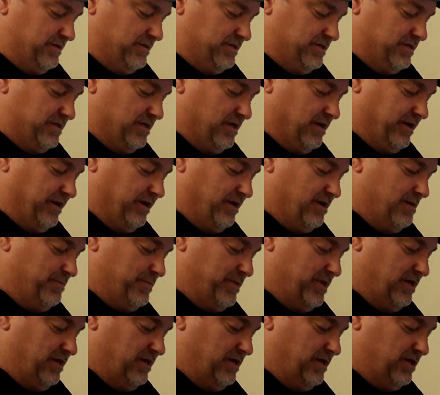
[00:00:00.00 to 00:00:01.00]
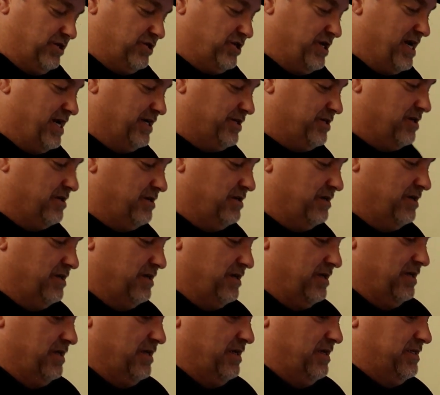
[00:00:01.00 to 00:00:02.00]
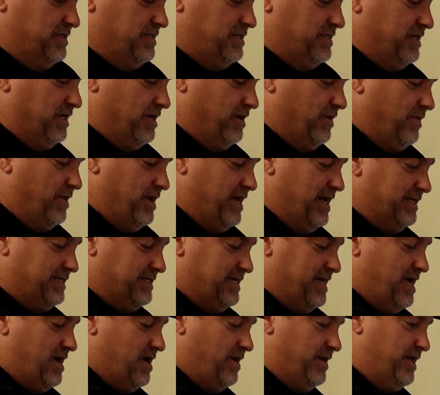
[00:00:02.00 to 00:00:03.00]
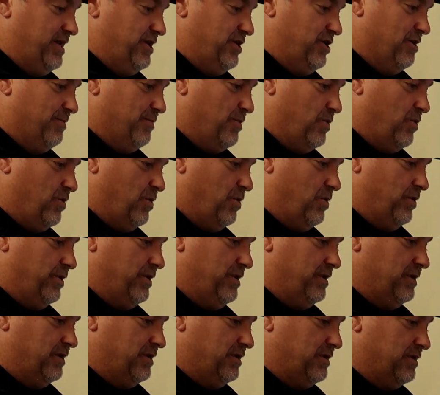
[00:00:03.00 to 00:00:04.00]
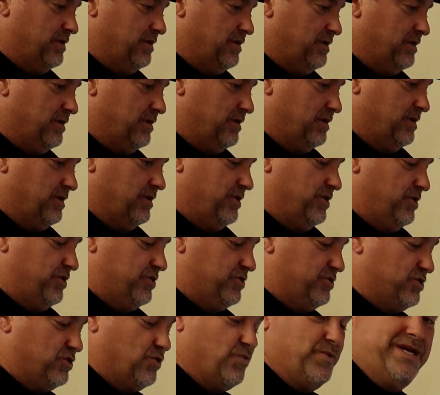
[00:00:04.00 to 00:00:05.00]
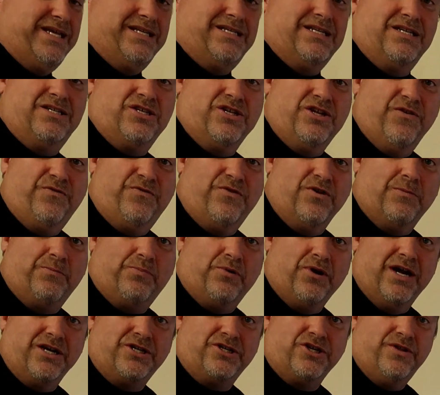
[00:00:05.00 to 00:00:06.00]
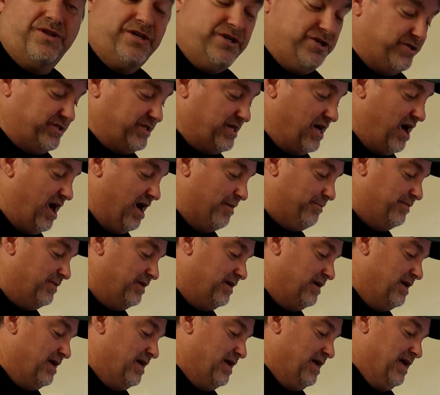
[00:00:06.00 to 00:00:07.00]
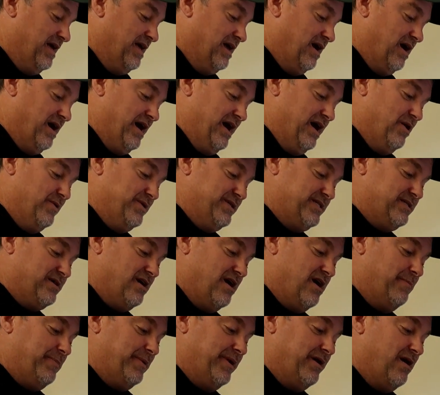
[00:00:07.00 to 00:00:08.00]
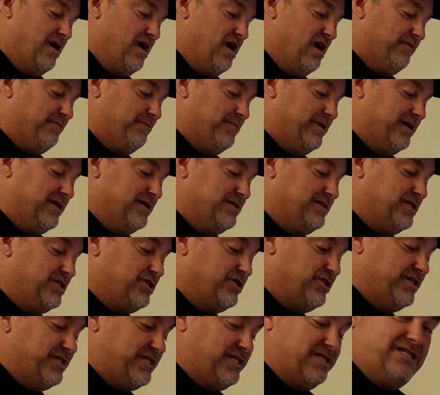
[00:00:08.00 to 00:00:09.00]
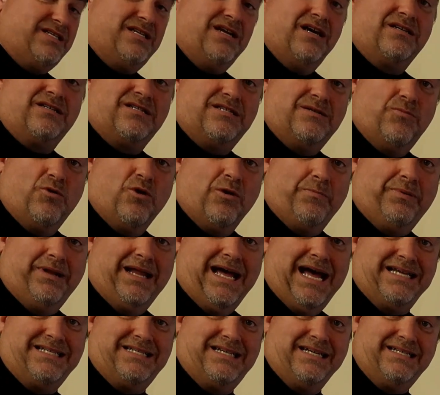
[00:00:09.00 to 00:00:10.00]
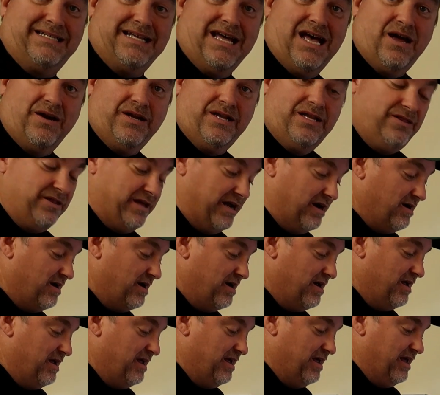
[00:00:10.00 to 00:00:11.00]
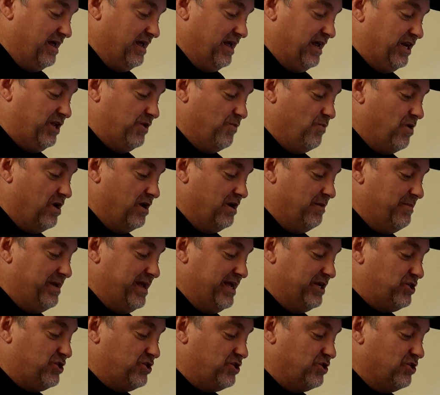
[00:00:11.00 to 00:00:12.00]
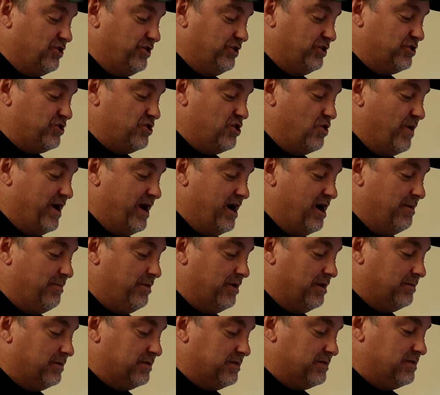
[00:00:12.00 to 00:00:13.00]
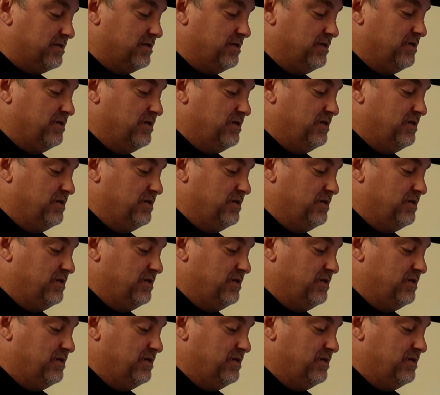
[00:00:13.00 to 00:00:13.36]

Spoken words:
suck it up into the injector, stick it right down into your mold. You squeeze it until you feel pressure and then you stop. I always top it off because it's going to suck some more plastic down in there. And you want to make sure that there's no air bubbles.